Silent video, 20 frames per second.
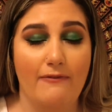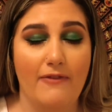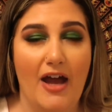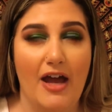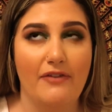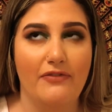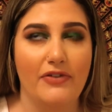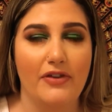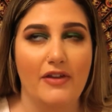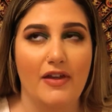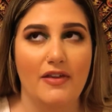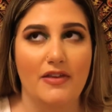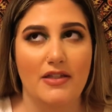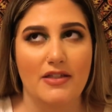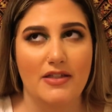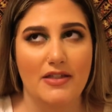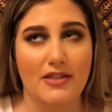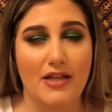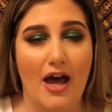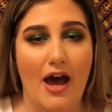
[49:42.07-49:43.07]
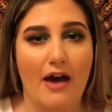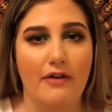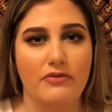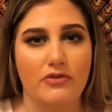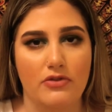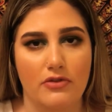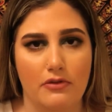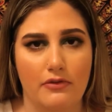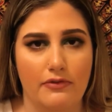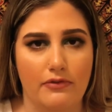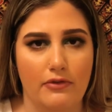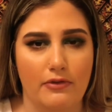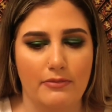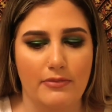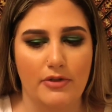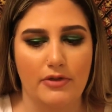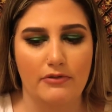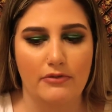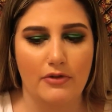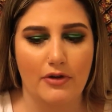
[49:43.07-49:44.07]
I feel like this is after the full
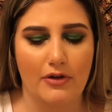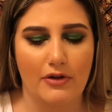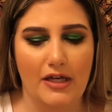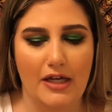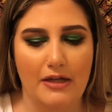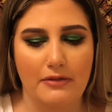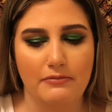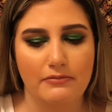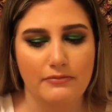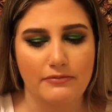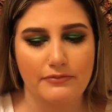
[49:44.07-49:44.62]
moon, okay?